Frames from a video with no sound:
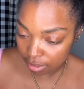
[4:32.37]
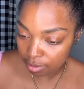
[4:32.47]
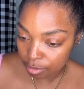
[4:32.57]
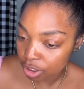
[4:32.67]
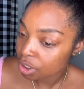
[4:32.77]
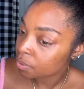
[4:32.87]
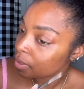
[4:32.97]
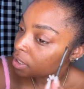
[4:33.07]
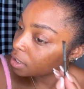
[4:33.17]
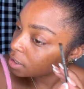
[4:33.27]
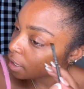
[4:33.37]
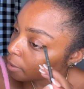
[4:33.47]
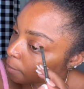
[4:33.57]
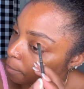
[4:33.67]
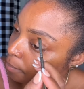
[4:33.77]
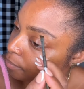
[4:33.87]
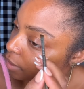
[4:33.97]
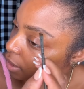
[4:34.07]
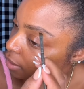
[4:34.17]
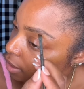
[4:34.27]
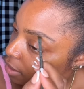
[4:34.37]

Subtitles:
I'm just doing the same thing that I